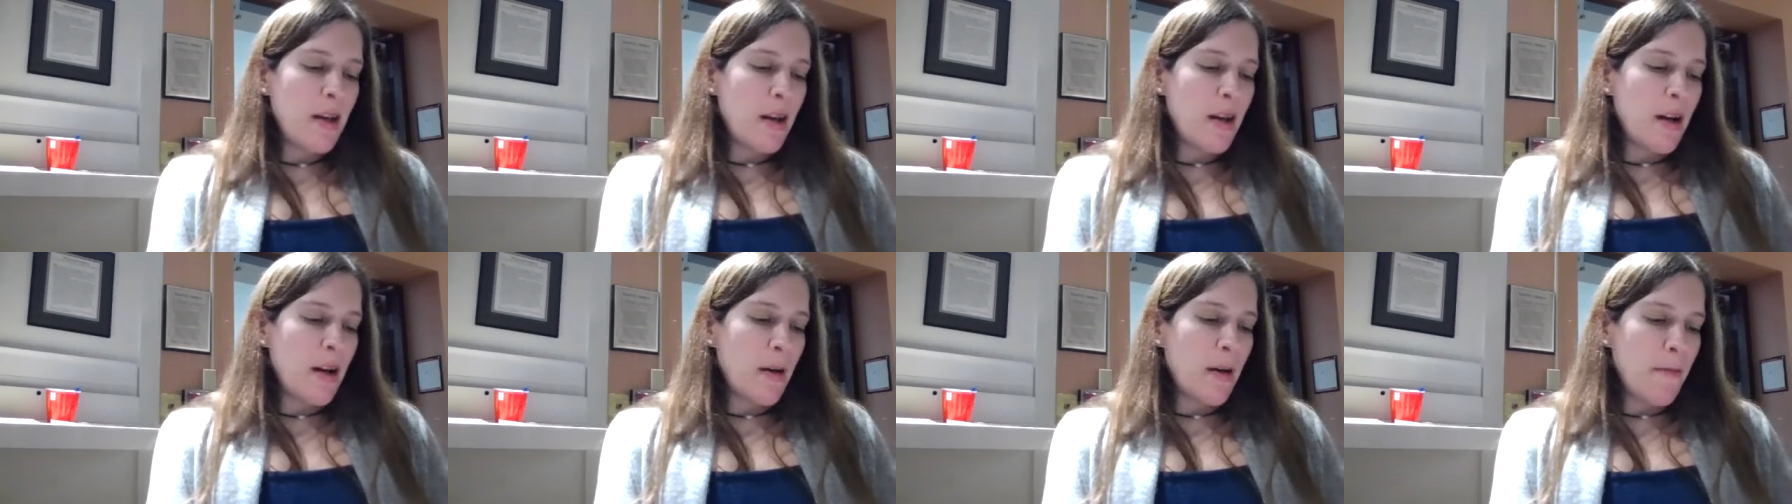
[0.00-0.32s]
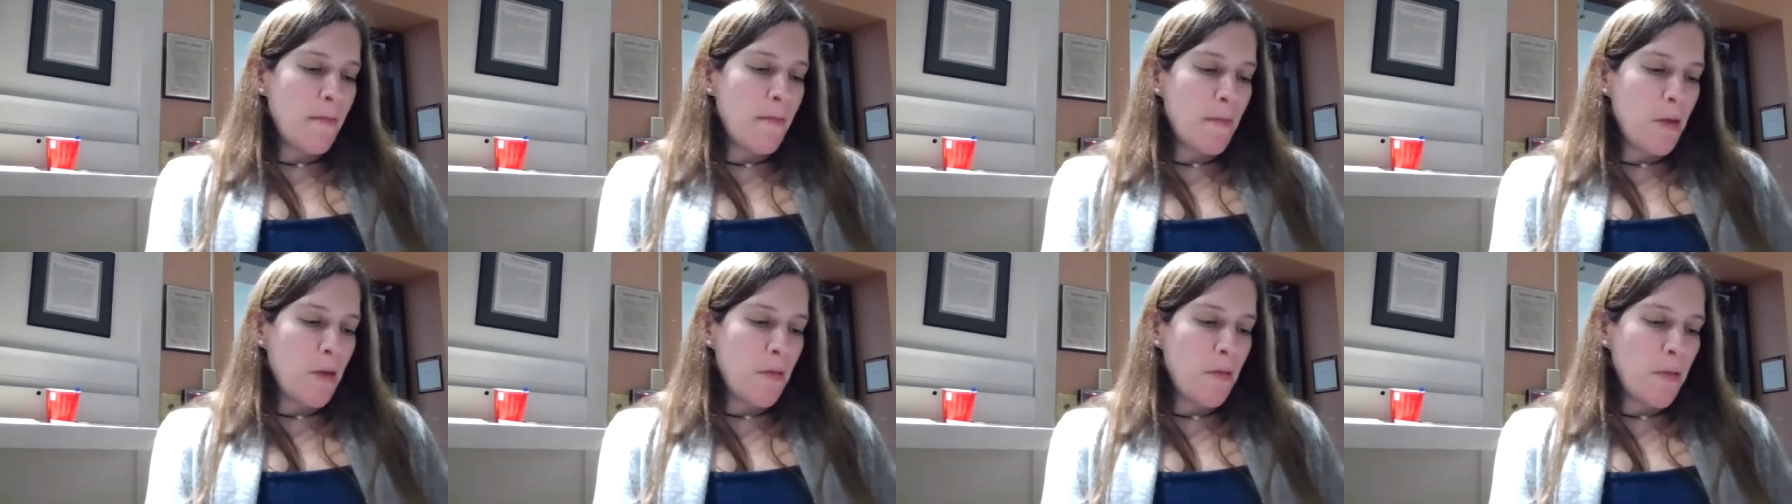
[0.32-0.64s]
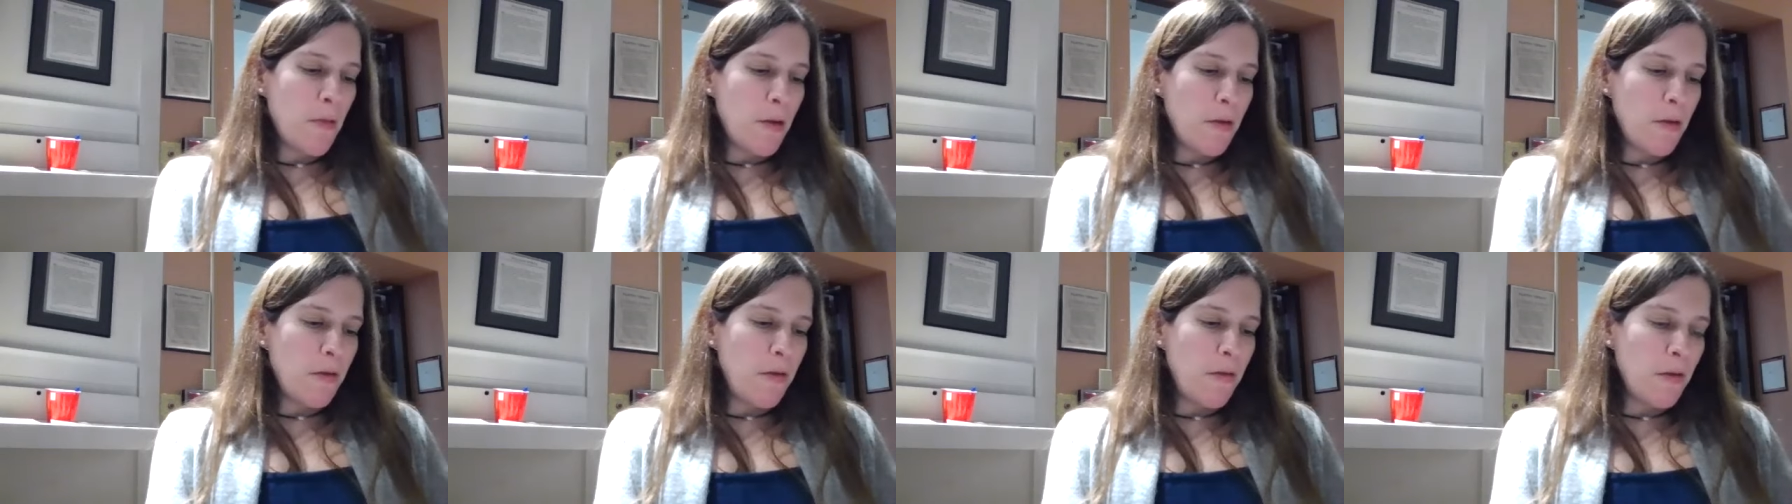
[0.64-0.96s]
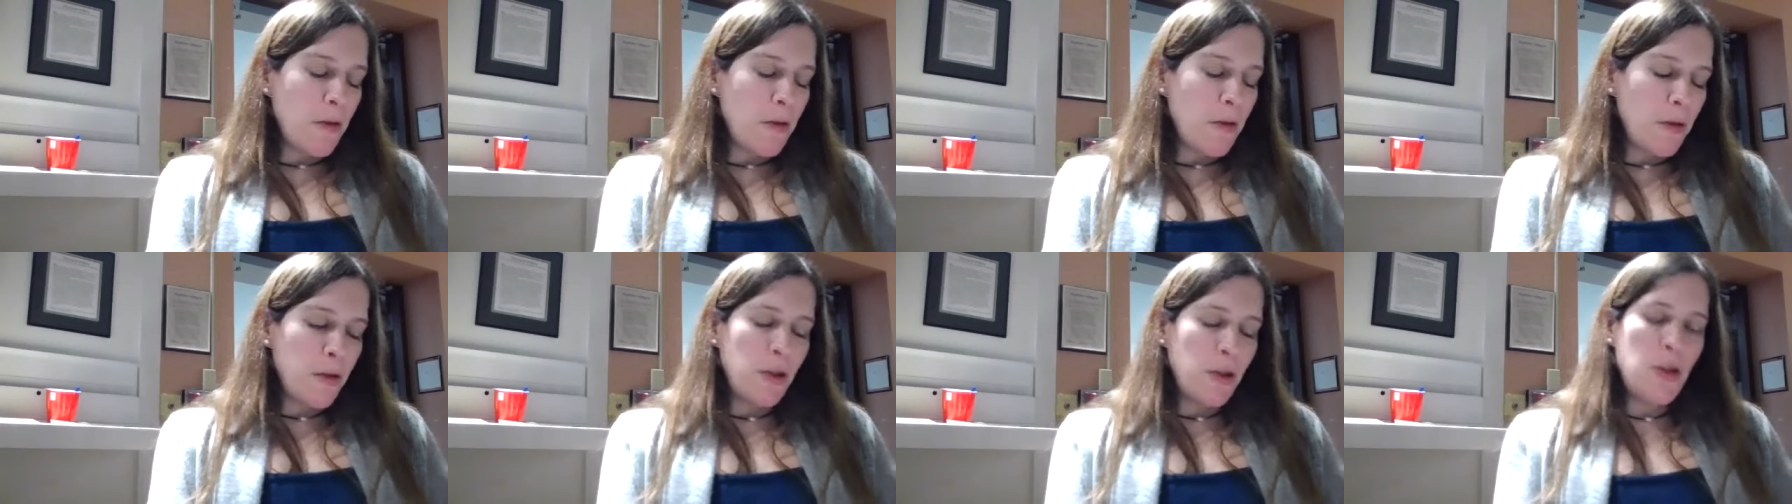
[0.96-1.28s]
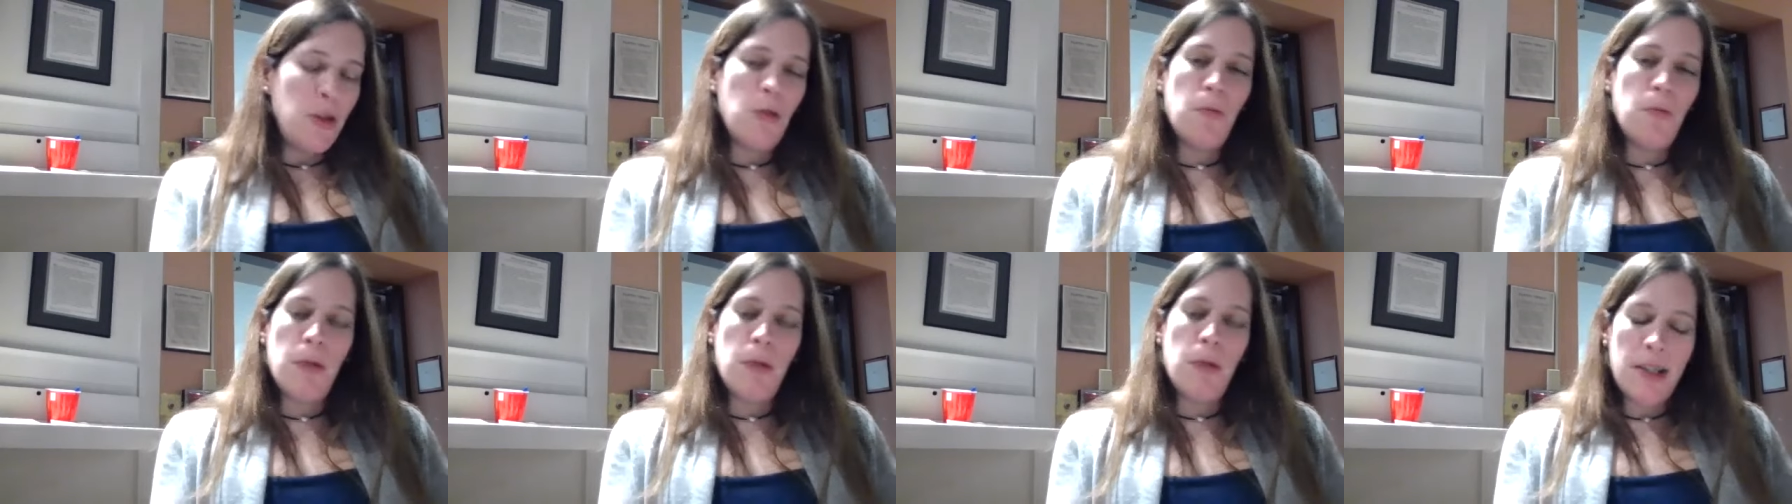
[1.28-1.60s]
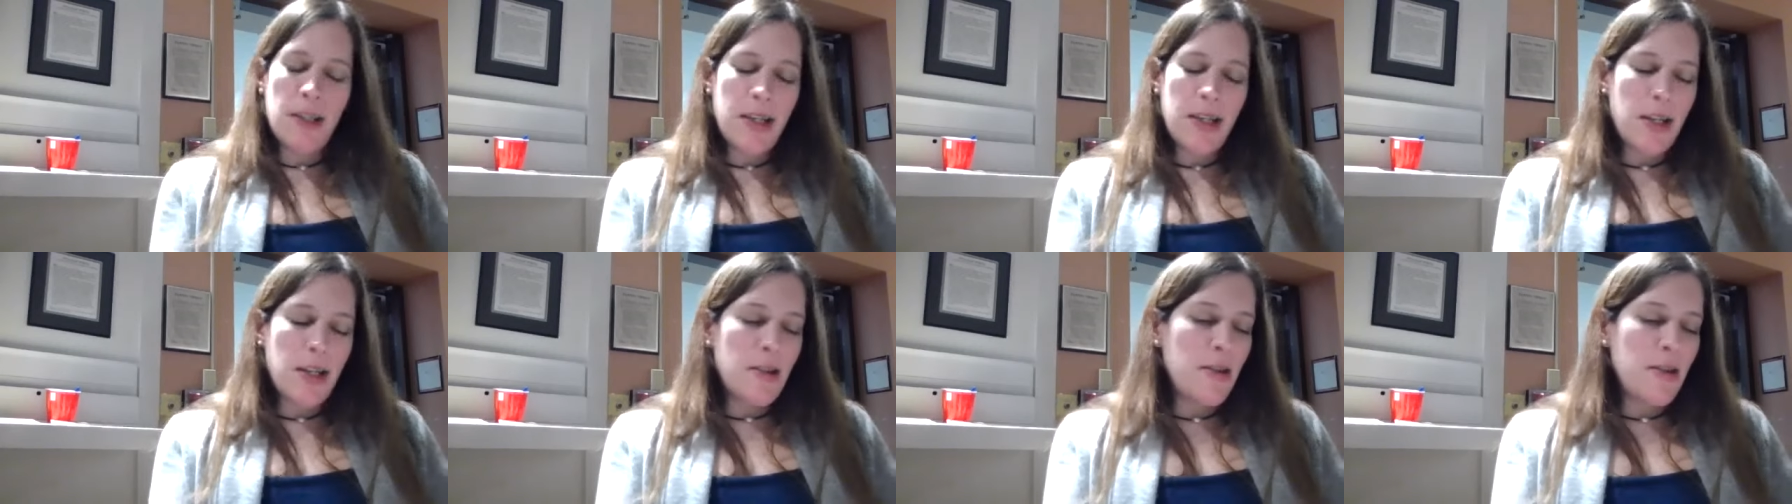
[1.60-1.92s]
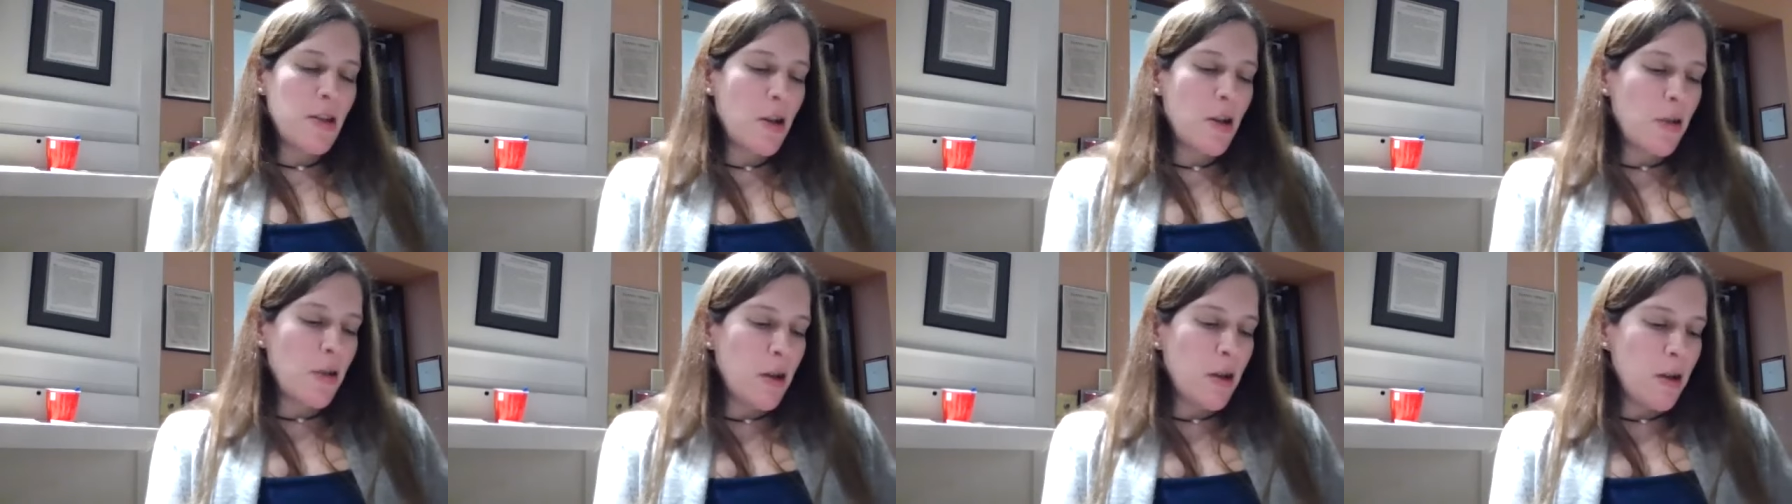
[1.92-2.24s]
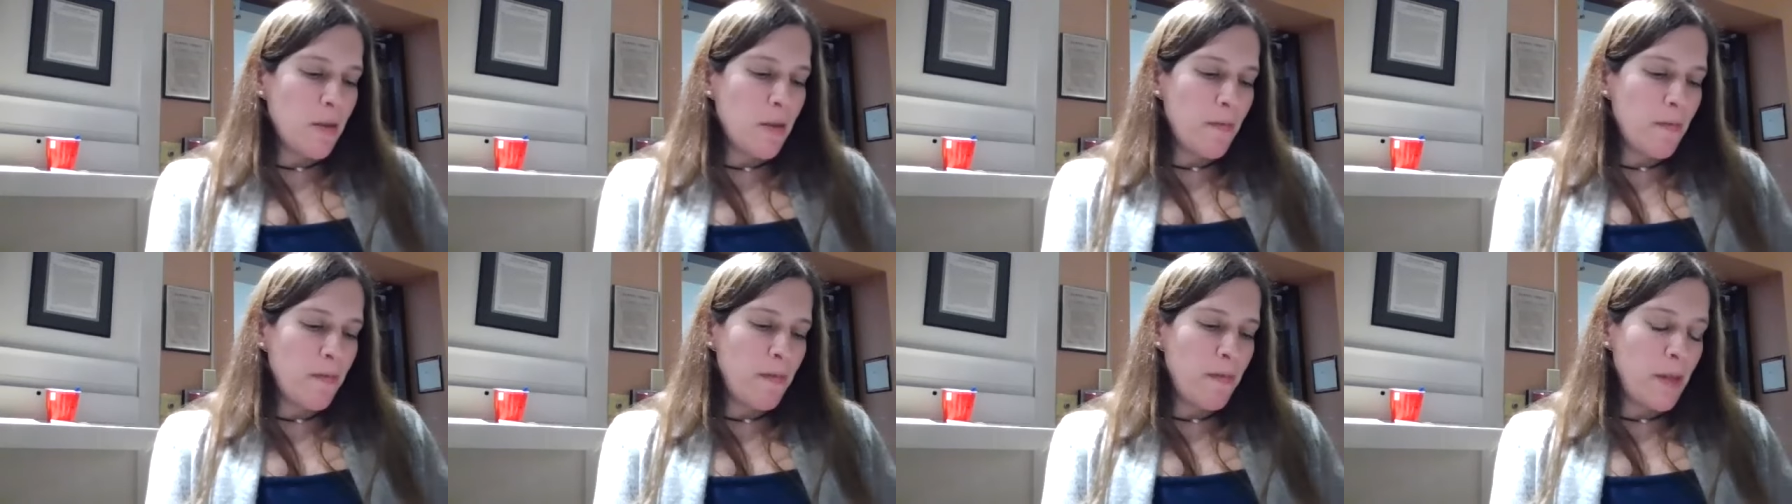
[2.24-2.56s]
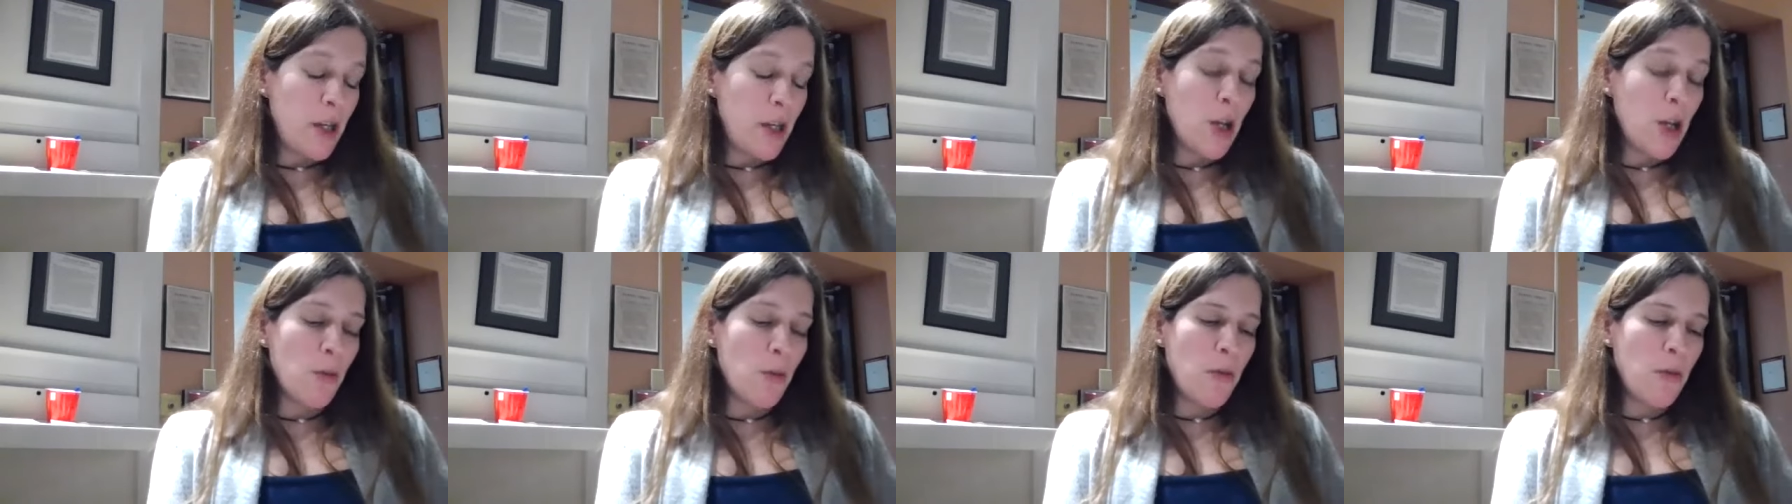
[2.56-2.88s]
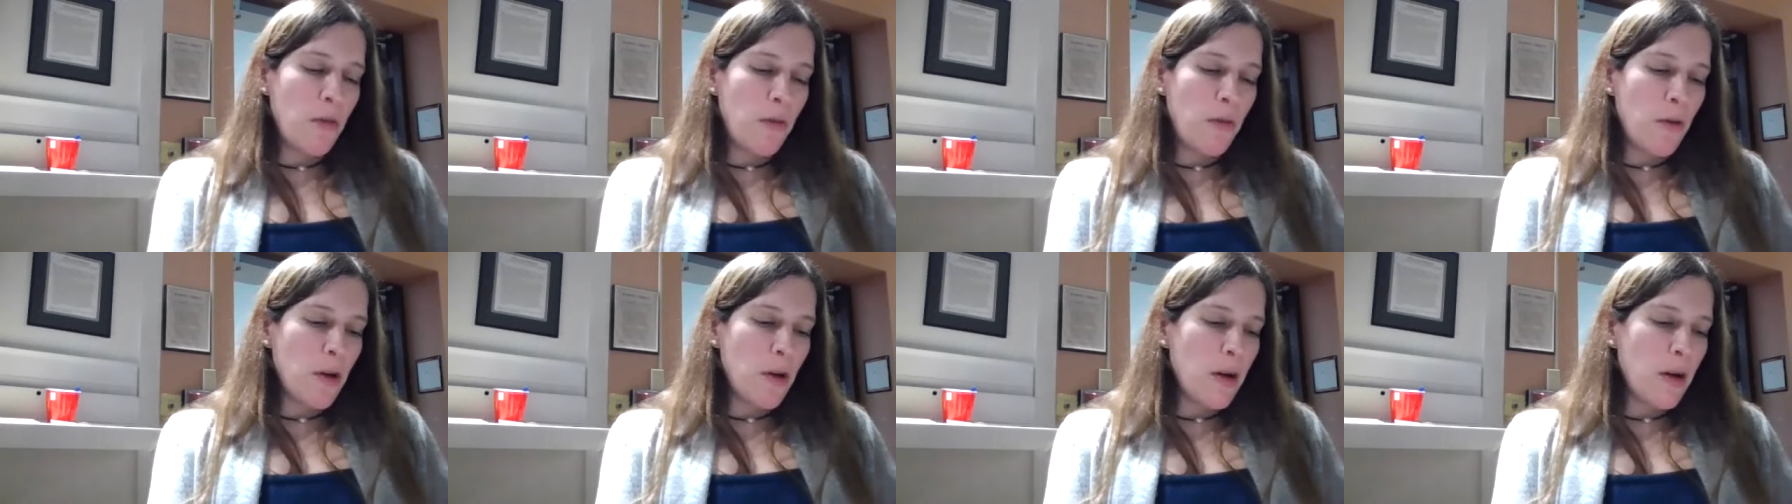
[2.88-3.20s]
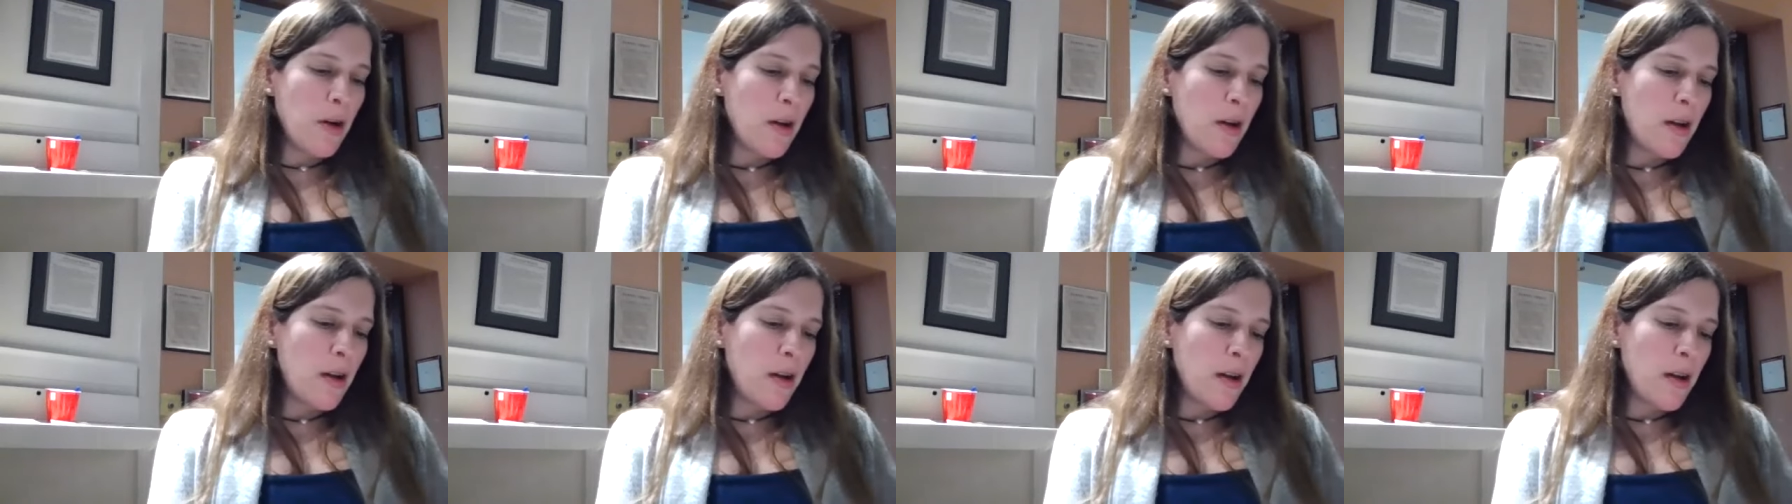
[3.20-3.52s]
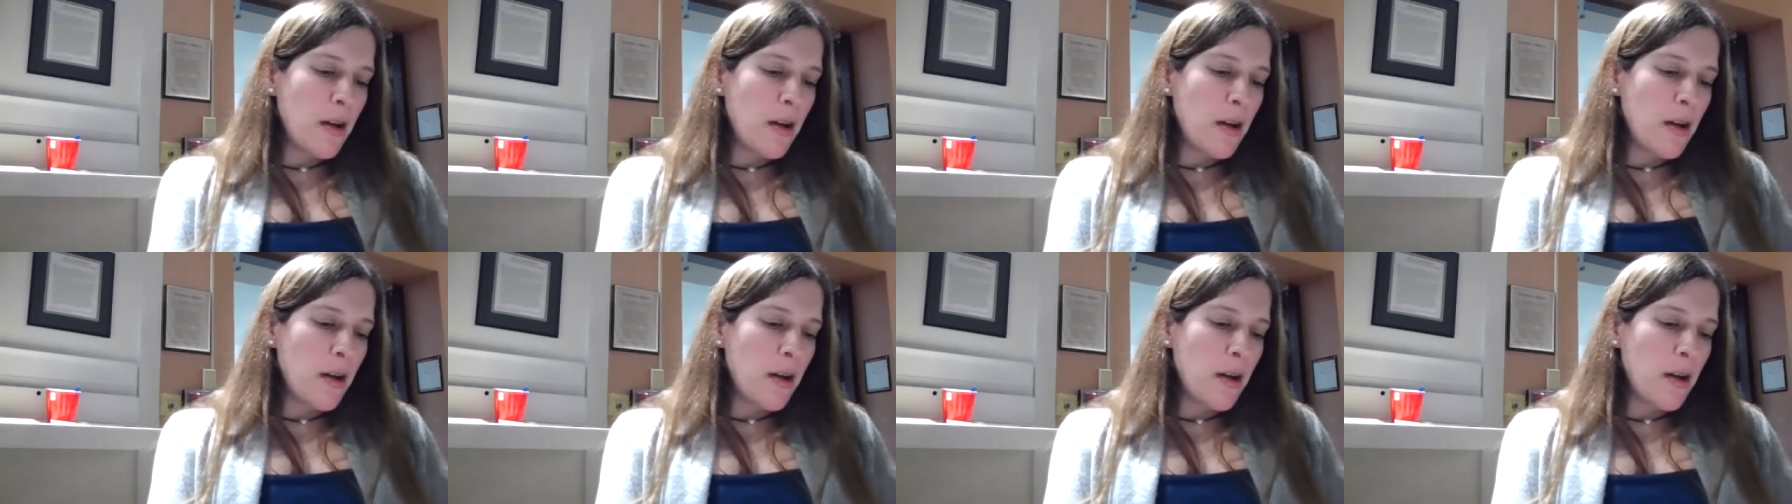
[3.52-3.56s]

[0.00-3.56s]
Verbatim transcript: um, a wonderful Yup'ik skin sewer, the year before.